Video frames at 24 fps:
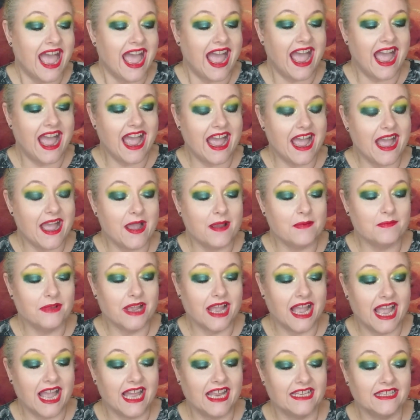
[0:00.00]

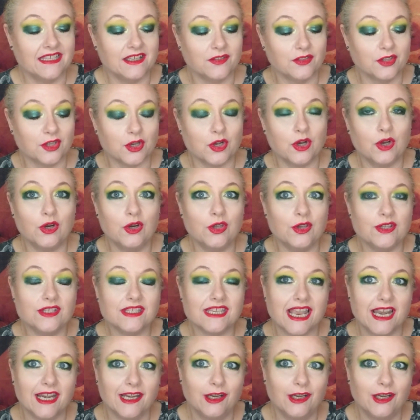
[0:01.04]
And the colours